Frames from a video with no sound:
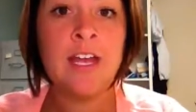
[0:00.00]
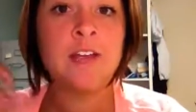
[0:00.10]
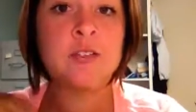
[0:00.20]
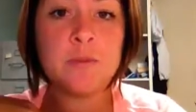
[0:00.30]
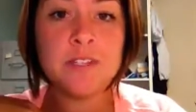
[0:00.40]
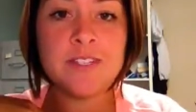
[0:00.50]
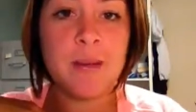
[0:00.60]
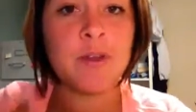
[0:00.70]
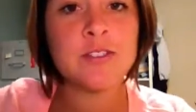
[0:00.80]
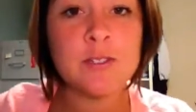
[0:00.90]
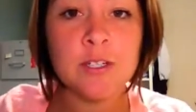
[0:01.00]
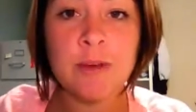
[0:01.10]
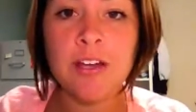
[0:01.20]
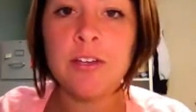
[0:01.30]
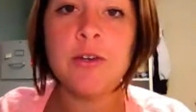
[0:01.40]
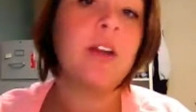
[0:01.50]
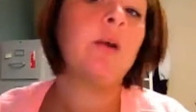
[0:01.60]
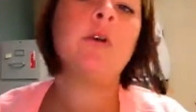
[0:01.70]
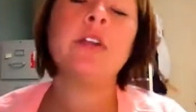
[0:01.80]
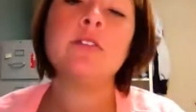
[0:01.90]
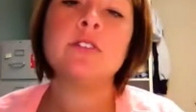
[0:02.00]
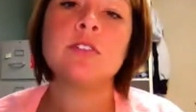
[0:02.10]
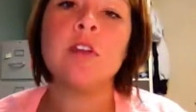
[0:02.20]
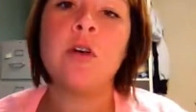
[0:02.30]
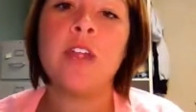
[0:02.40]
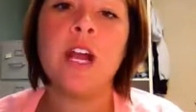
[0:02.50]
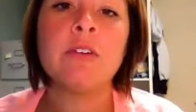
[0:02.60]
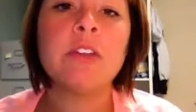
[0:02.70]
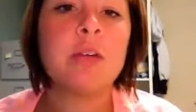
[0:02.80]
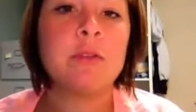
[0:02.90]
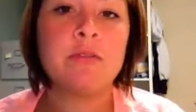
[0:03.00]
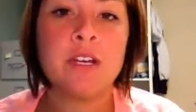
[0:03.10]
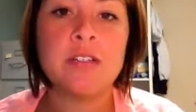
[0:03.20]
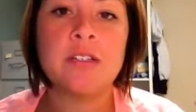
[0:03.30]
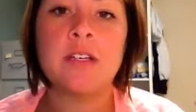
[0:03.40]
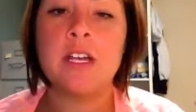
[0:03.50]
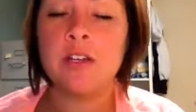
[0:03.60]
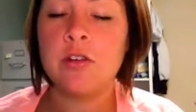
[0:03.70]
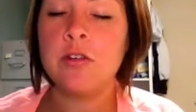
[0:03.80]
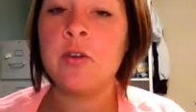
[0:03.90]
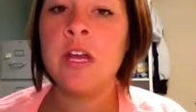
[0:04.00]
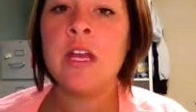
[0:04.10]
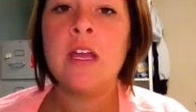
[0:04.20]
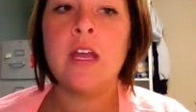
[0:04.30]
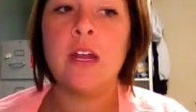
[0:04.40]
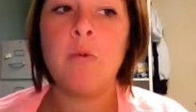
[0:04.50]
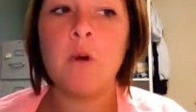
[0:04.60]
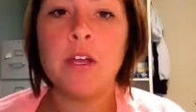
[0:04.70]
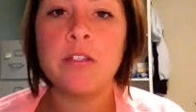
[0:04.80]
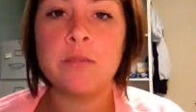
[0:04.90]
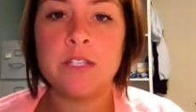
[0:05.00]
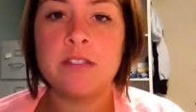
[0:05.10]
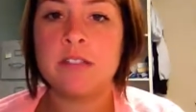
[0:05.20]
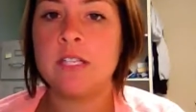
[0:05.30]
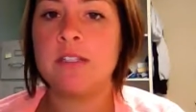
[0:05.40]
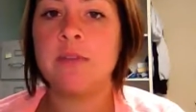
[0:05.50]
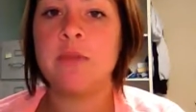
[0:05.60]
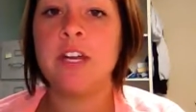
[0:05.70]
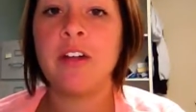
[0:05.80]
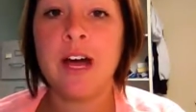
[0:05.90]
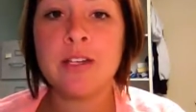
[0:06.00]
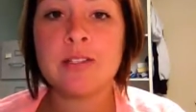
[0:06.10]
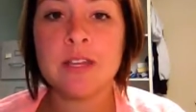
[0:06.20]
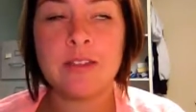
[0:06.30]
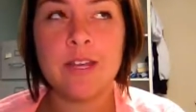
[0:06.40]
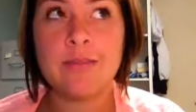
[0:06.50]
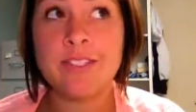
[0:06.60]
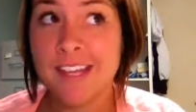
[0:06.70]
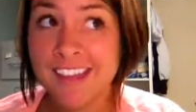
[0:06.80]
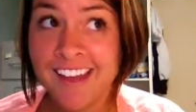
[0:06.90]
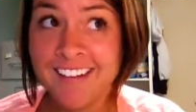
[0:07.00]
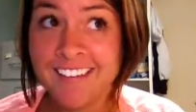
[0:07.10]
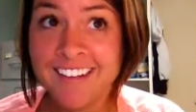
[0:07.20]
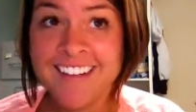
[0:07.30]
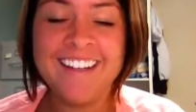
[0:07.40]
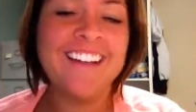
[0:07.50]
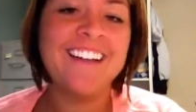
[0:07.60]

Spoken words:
Just because I'm concerned about you and I want you to know that I really am invested in you and I want you to be successful in my class. I think I've said that already.